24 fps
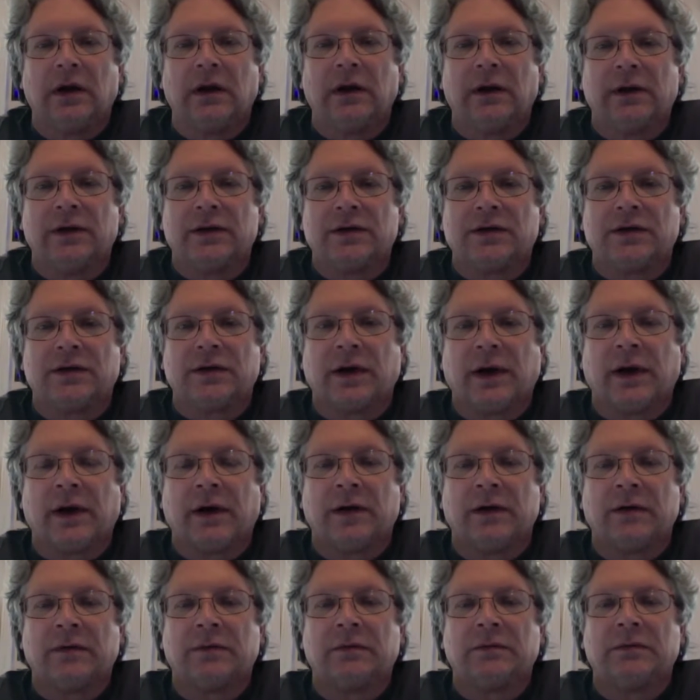this
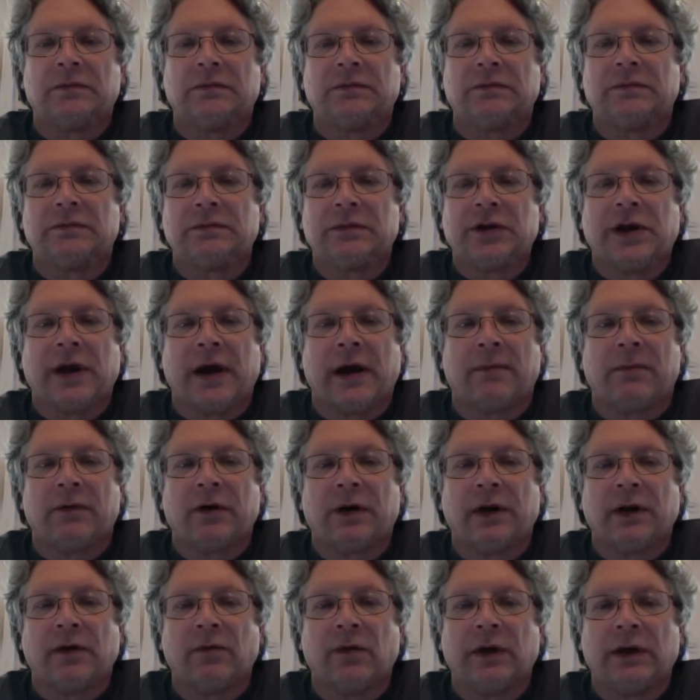uh,
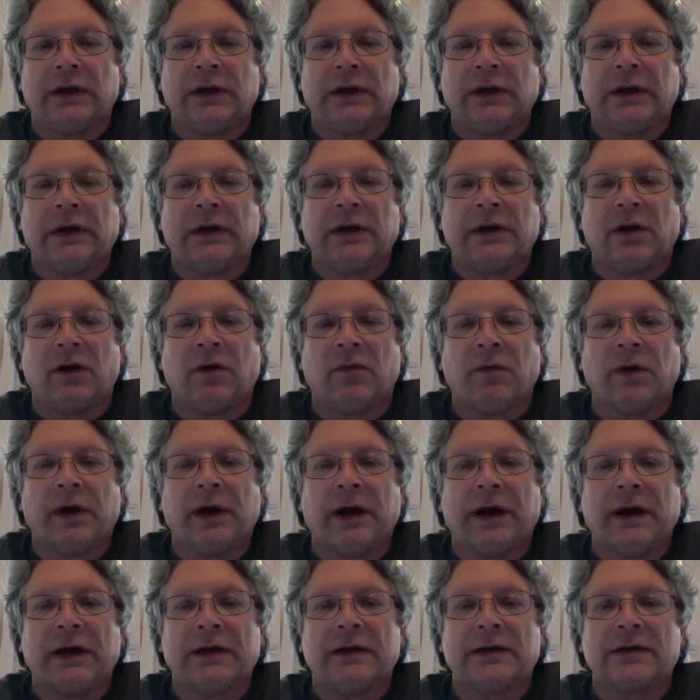chapter that we didn't
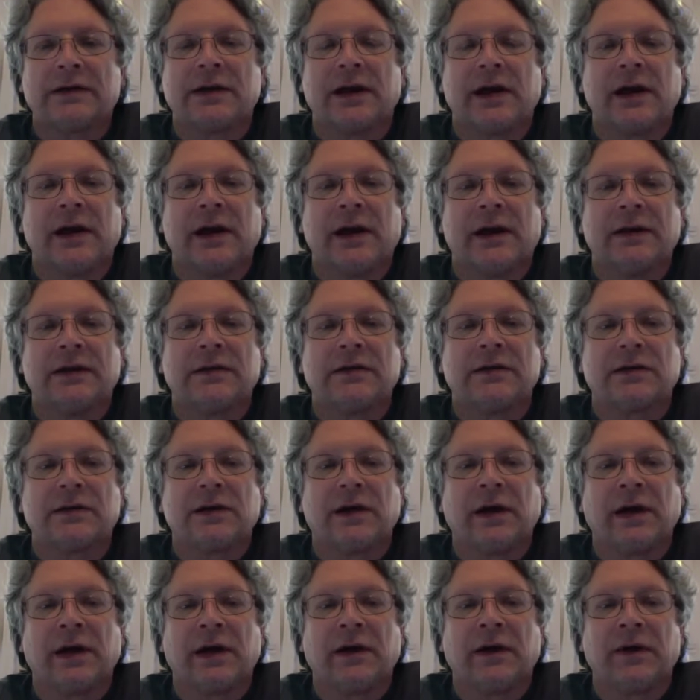already
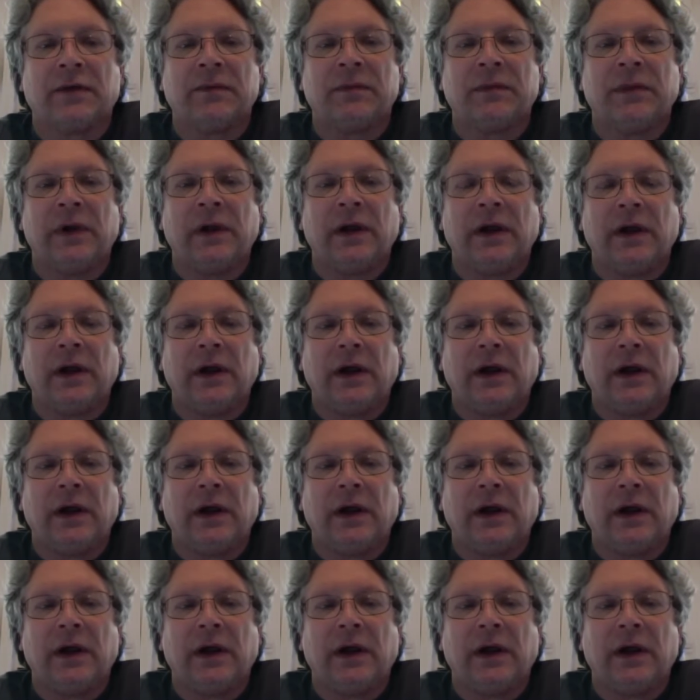discuss. Um,